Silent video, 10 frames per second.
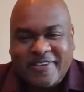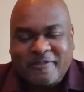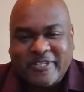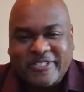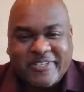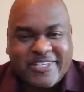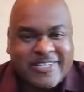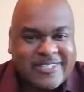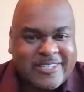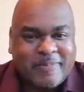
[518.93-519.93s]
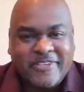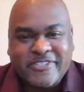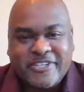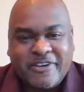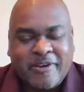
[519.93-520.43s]
you went to a club and you
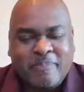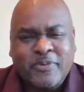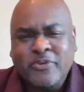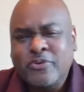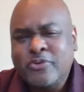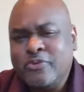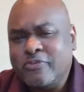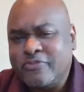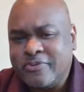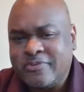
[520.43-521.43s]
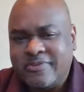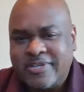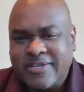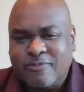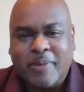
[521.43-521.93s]
saw a beautiful
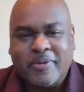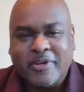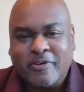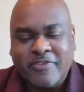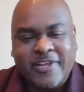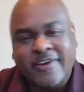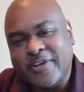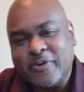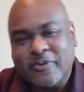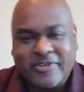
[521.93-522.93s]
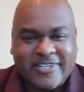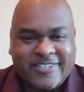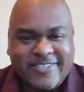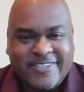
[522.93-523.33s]
woman over there in the corner.